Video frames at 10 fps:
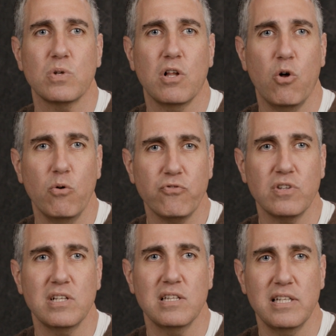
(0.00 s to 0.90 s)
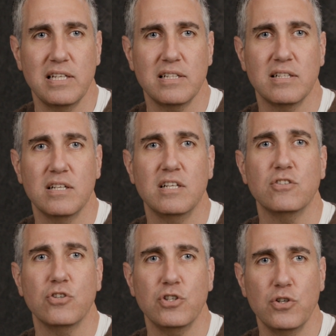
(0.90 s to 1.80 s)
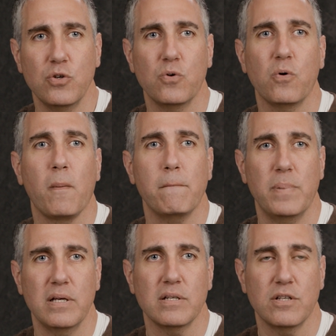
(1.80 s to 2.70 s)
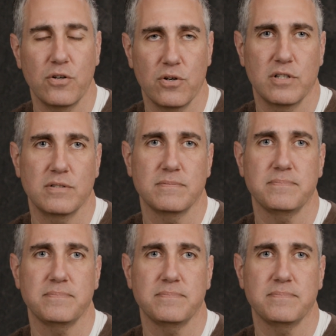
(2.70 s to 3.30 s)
will hopefully lead to you being cured.